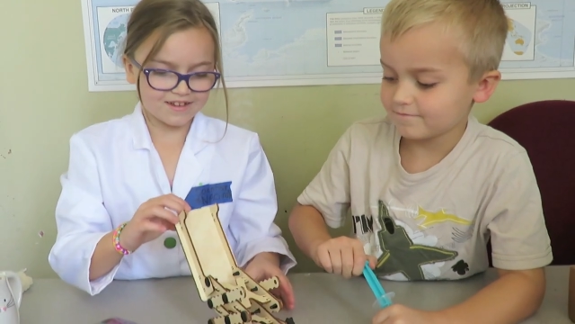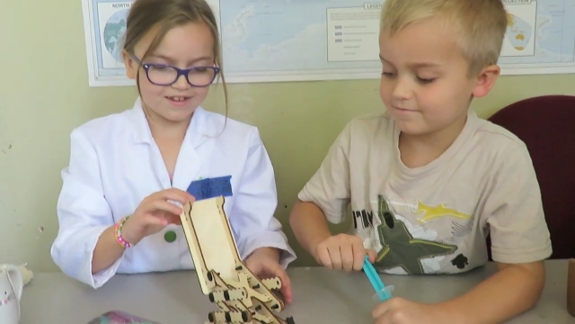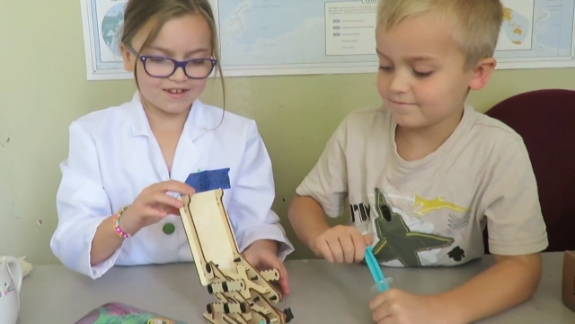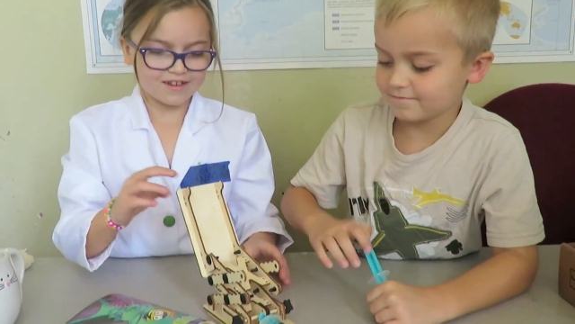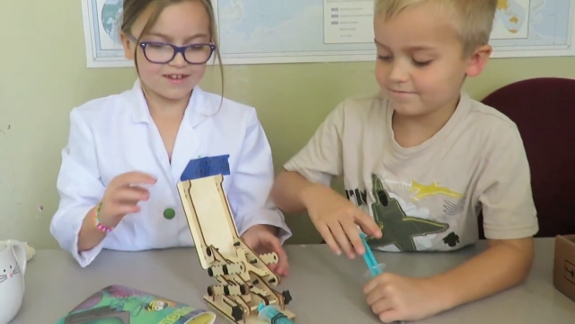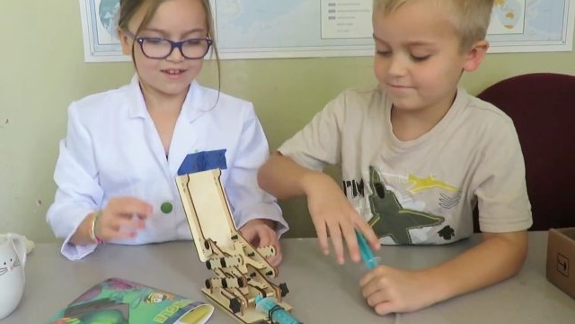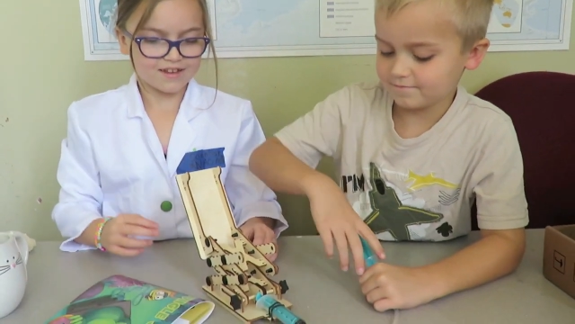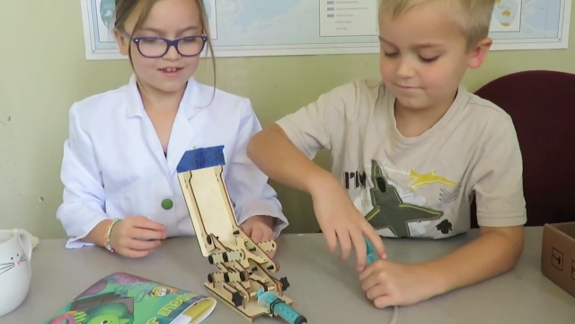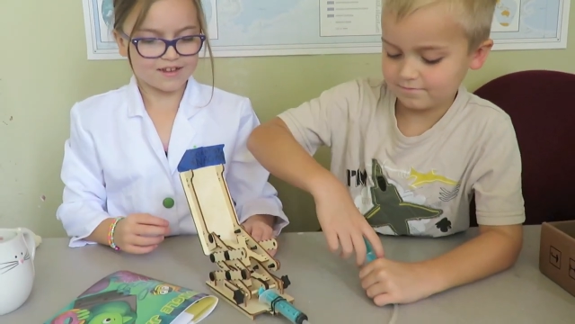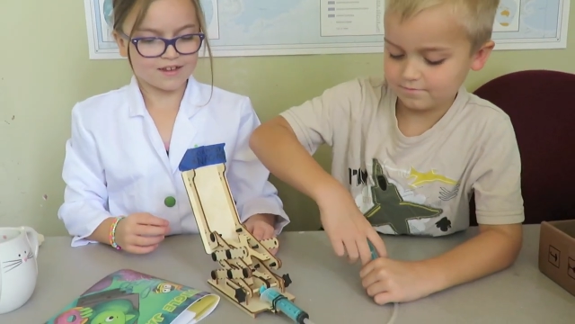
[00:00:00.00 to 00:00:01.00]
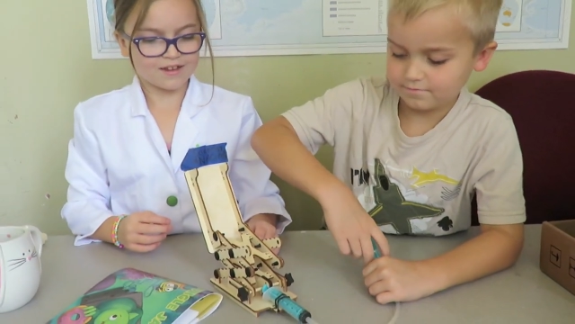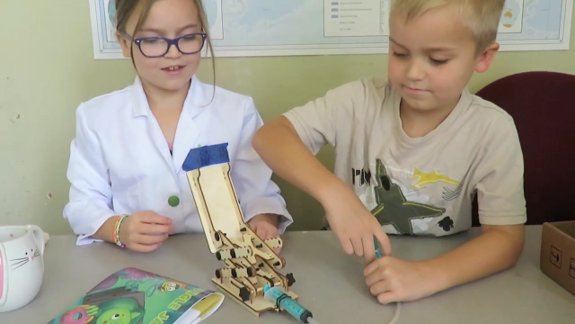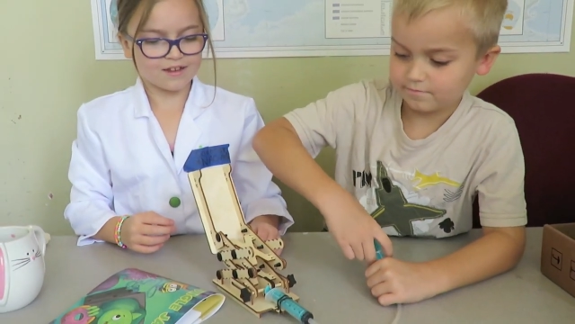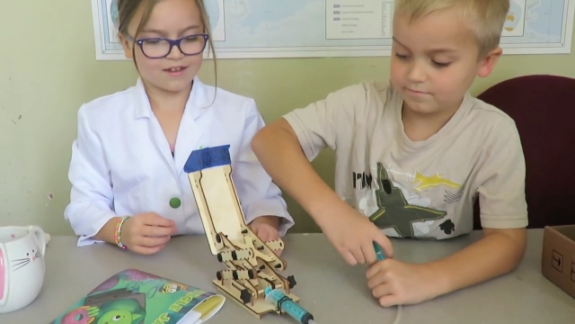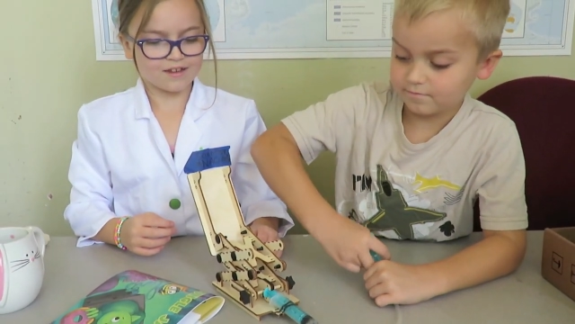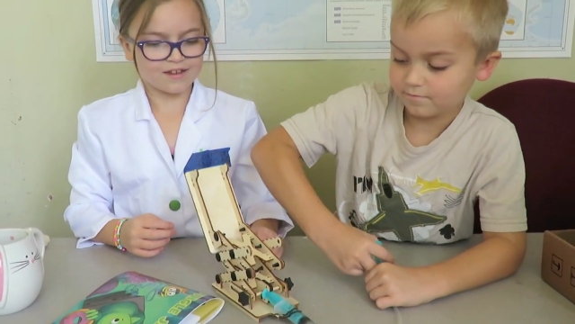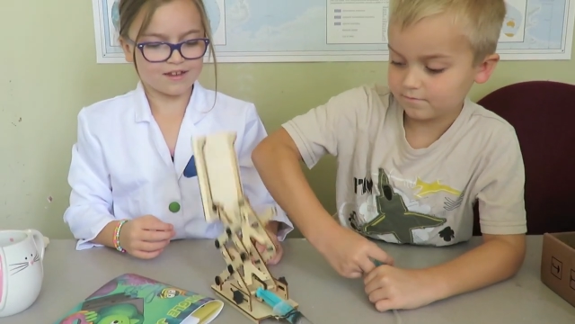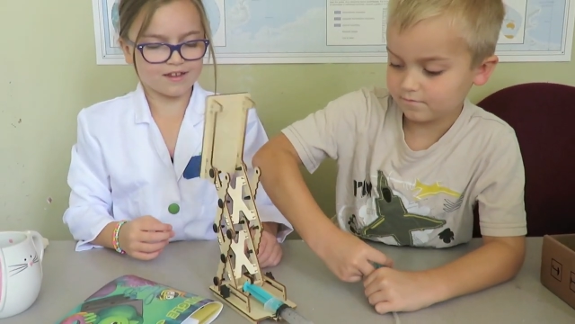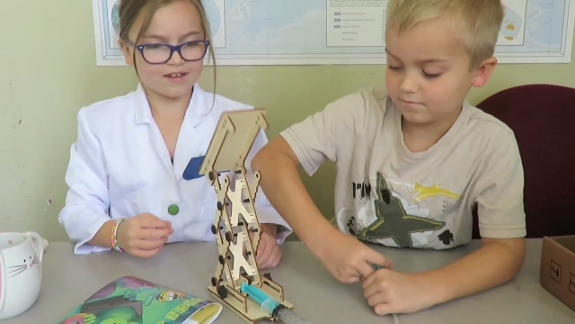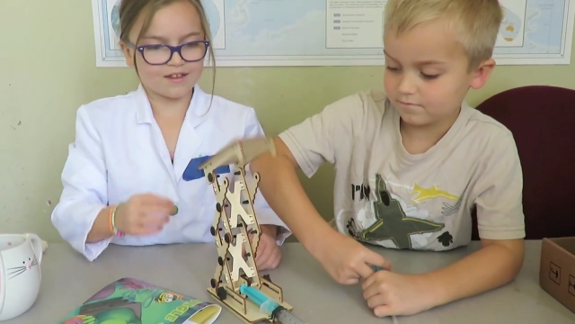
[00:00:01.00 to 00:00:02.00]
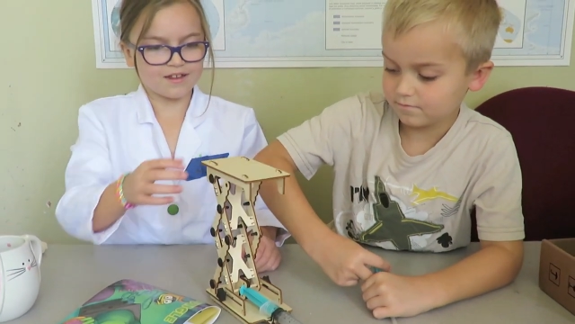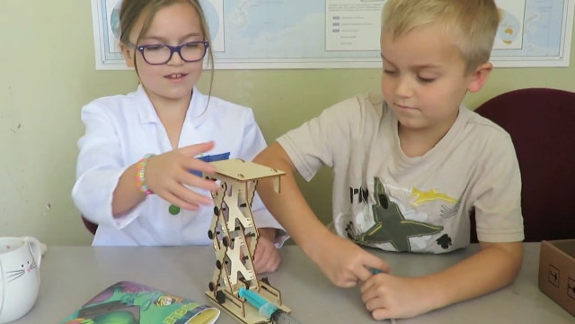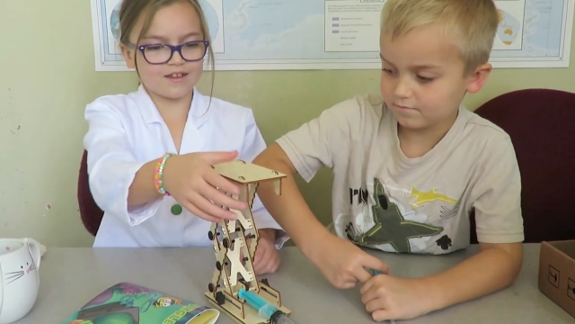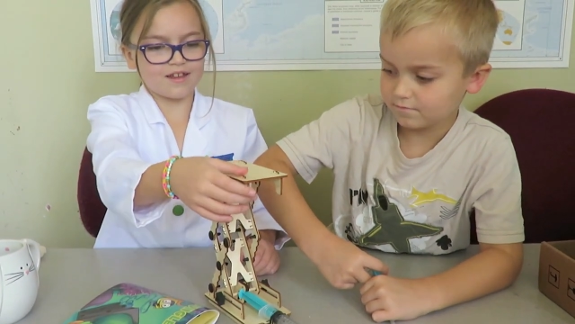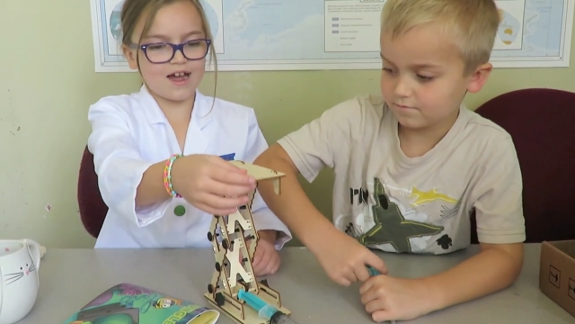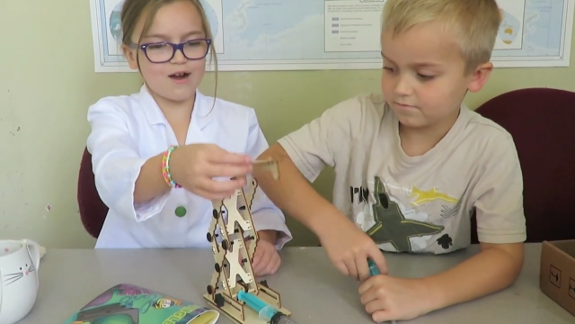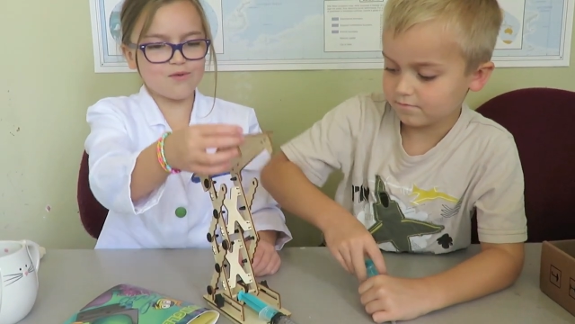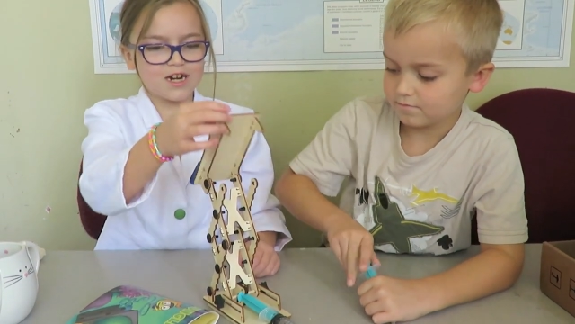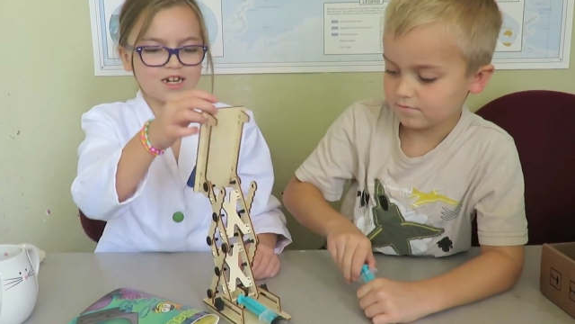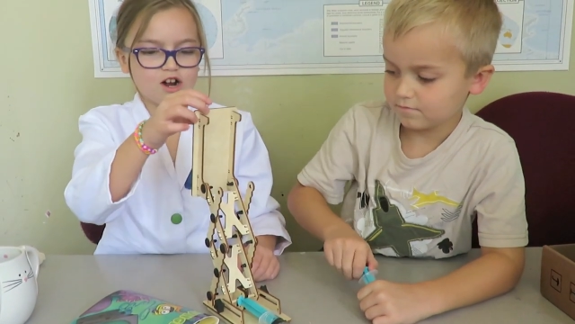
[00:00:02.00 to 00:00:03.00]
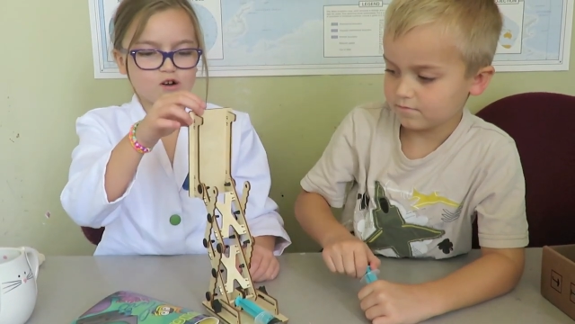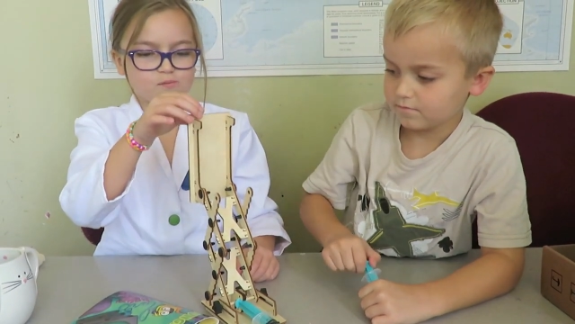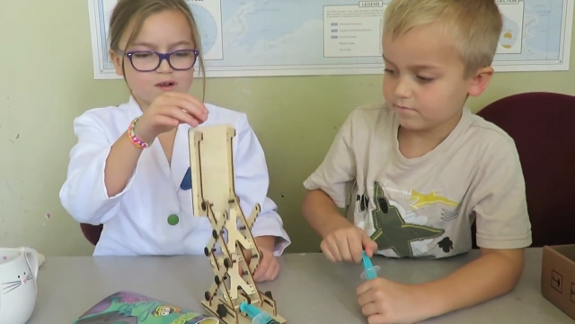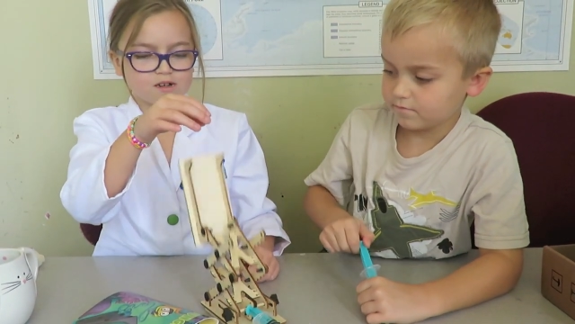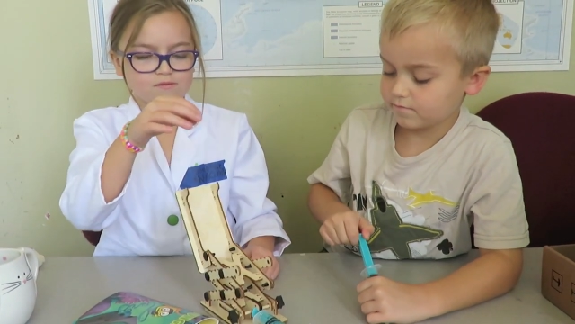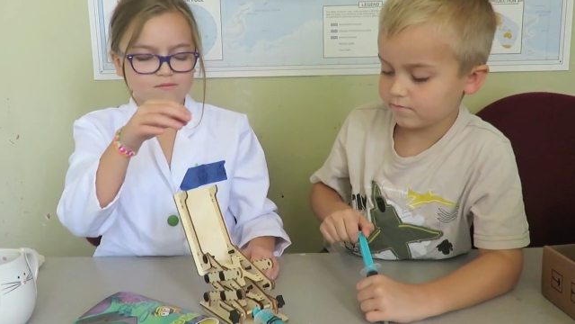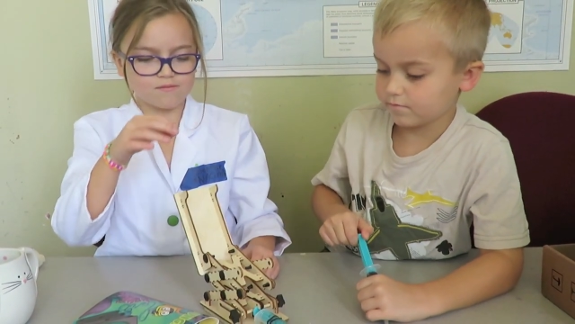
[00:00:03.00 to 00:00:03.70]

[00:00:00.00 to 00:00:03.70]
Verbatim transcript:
Speaker 1: Oh. I want it open.